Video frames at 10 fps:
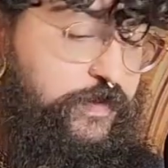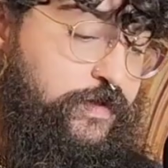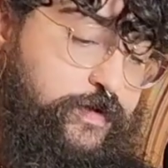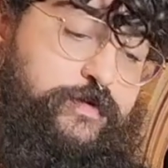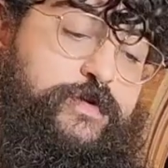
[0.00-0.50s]
the
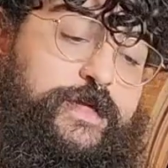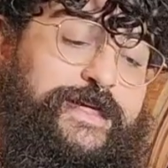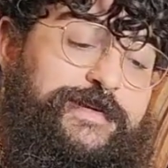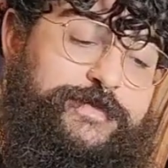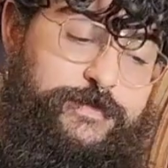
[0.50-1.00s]
Uriel
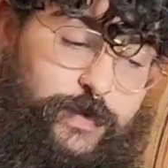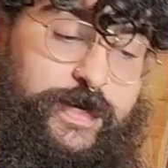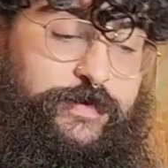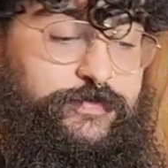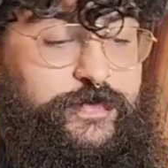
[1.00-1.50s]
collective is
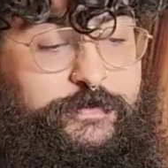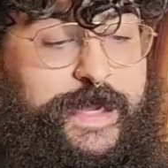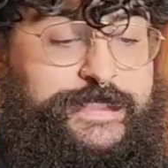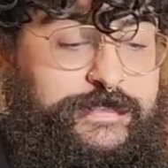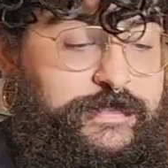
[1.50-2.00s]
waiting for the
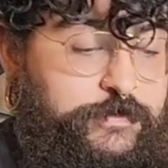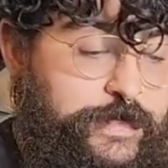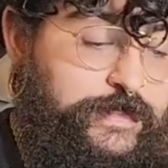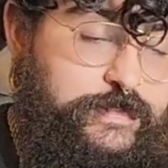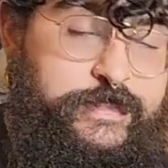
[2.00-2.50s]
masculine to
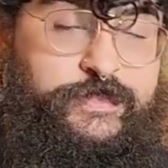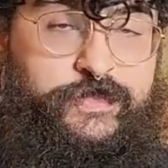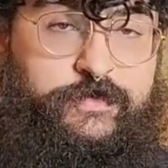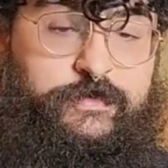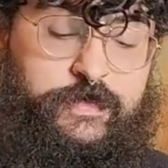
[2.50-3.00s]
make a
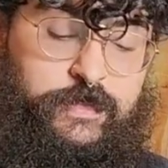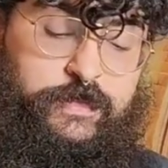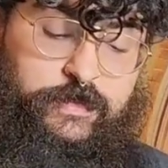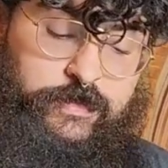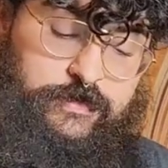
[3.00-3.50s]
decision.
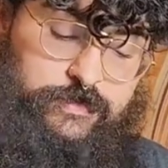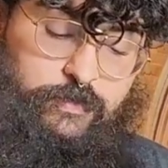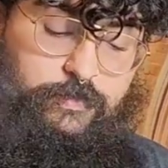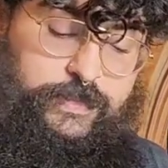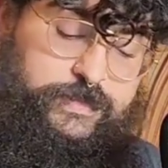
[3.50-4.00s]
So
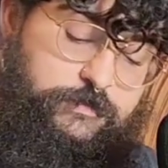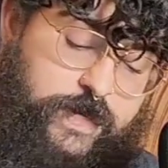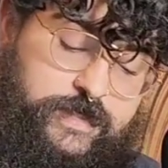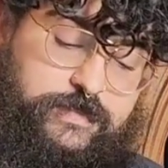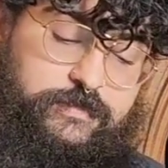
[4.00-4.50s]
what's the
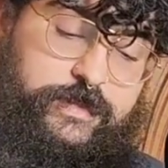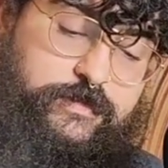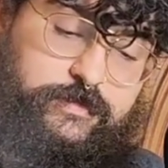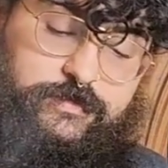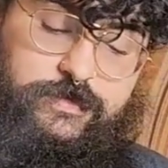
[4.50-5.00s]

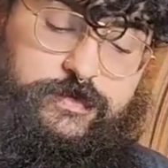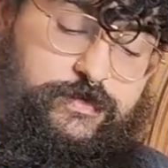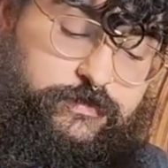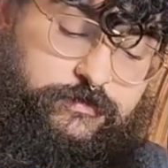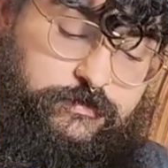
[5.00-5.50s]
masculine to
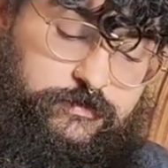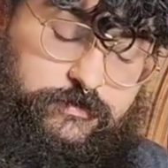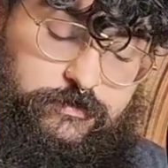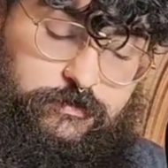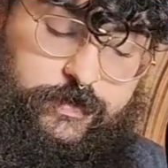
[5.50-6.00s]
do
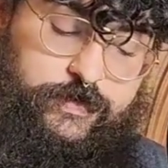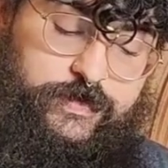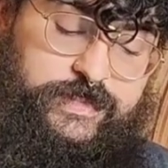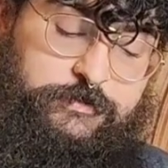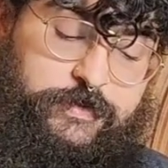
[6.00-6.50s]
with
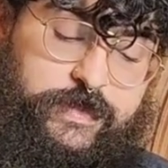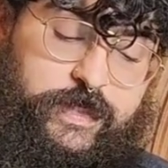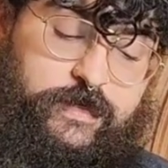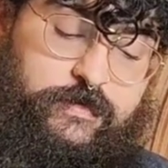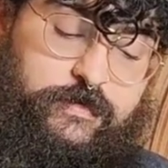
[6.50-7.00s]
their
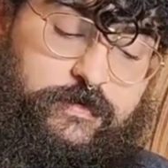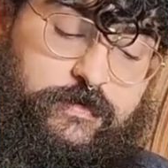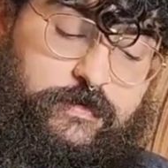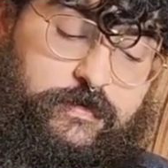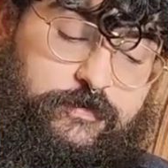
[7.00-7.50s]
sympathy
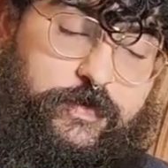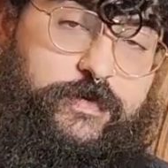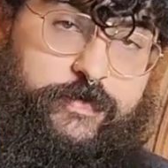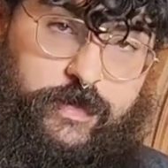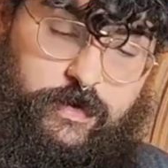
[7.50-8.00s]

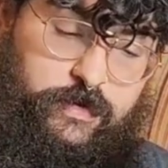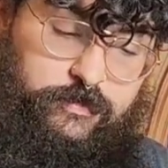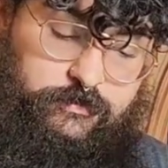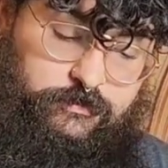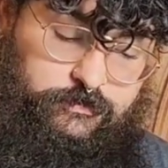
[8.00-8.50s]
furthering
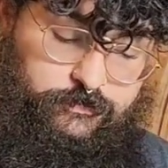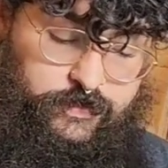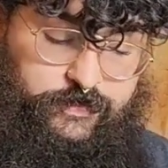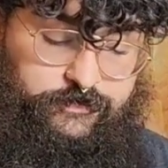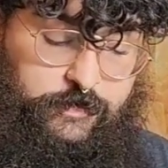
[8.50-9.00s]
on
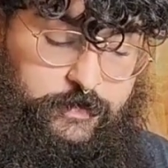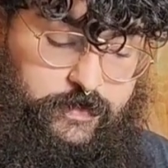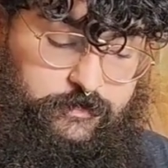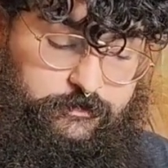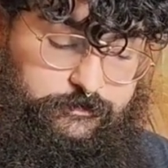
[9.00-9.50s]
for this
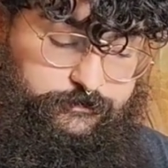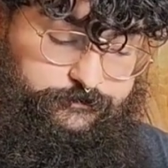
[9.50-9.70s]
feminine?